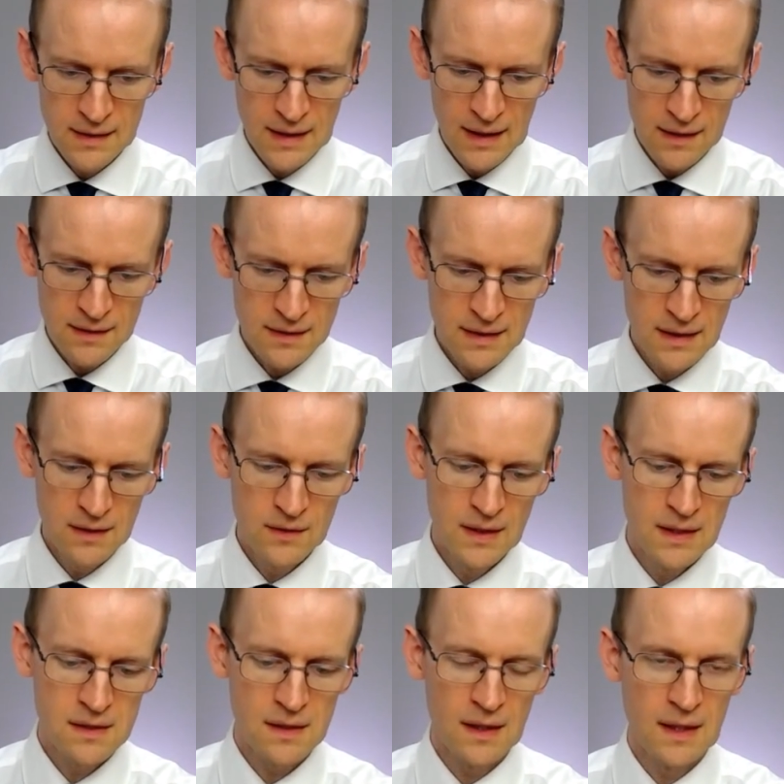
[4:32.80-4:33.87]
the other thing you
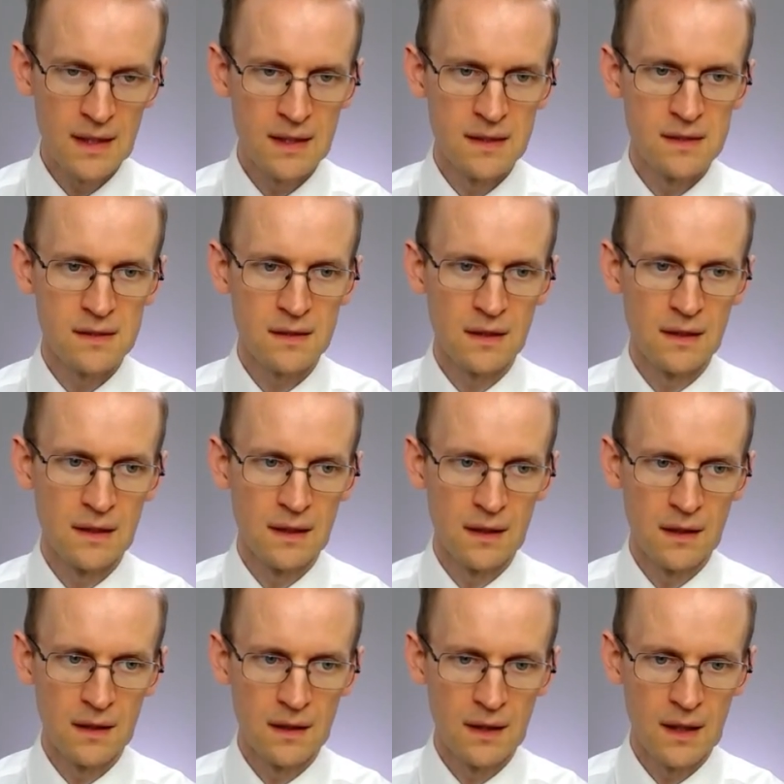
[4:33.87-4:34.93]
need is
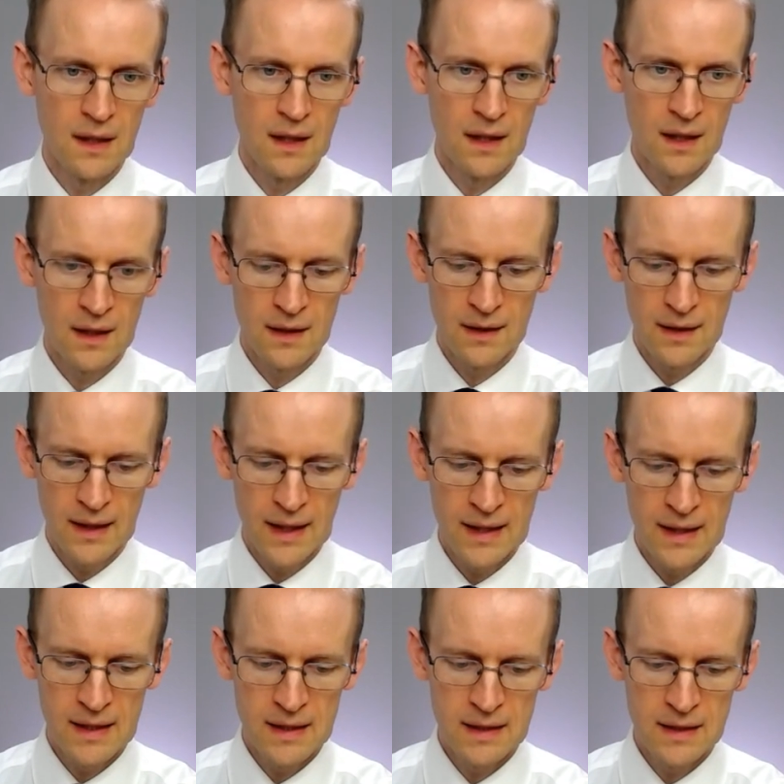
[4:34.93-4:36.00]

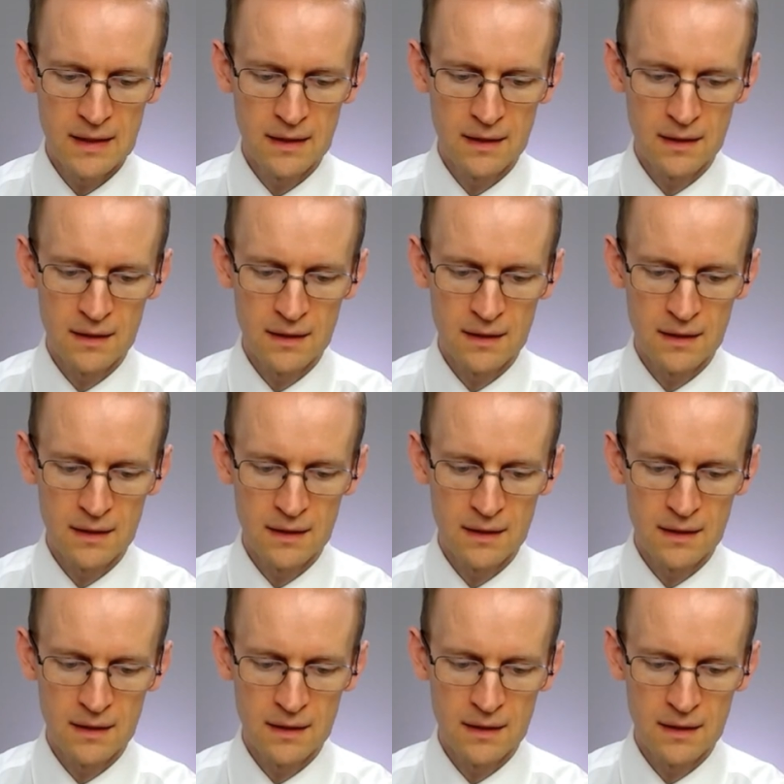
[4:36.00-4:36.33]
a